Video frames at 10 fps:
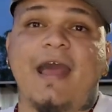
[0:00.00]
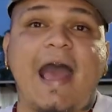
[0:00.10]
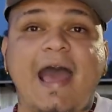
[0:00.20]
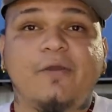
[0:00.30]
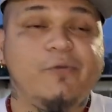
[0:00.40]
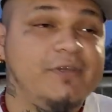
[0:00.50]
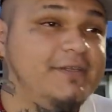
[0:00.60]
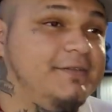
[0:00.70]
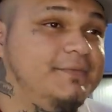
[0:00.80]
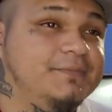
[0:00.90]

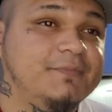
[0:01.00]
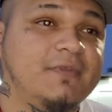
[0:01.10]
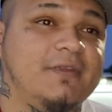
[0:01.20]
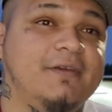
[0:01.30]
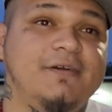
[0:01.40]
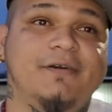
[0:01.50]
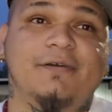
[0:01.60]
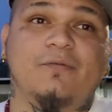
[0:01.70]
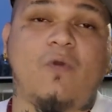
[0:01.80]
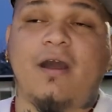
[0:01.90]
Aquid,
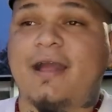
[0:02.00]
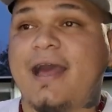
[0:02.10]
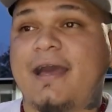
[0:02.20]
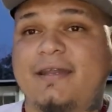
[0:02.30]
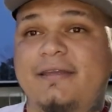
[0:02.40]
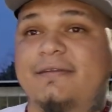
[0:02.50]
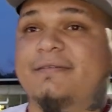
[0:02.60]
Juan Gotti,